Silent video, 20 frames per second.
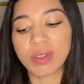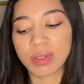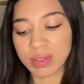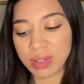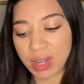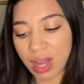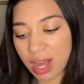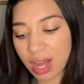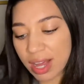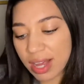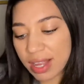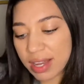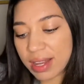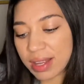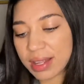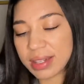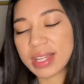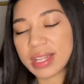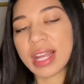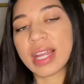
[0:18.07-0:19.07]

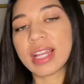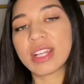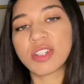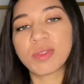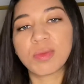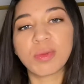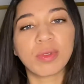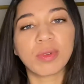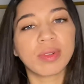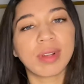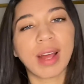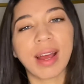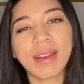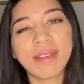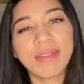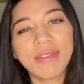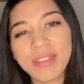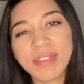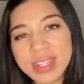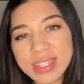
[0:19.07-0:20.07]
non-tangible,
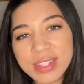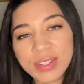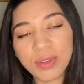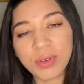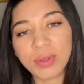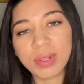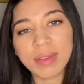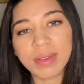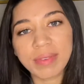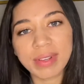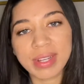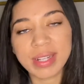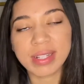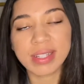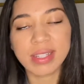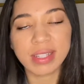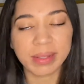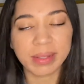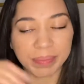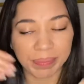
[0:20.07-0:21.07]
non-physical
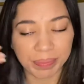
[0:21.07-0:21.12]
events.